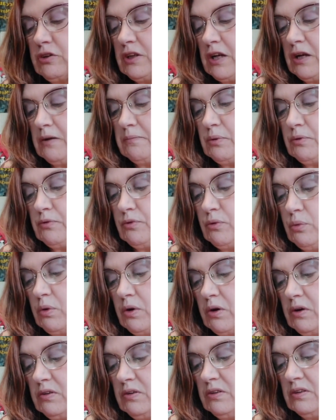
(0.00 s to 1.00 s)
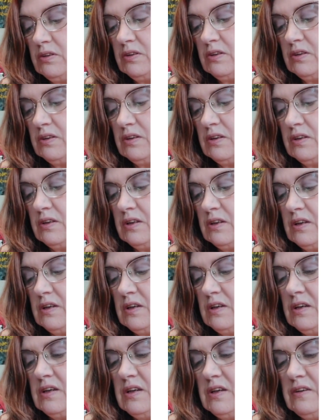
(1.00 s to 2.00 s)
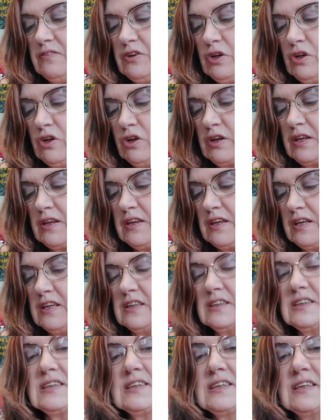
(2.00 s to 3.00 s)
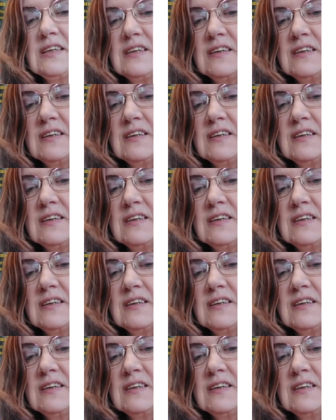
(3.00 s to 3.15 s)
up before. If you look at this.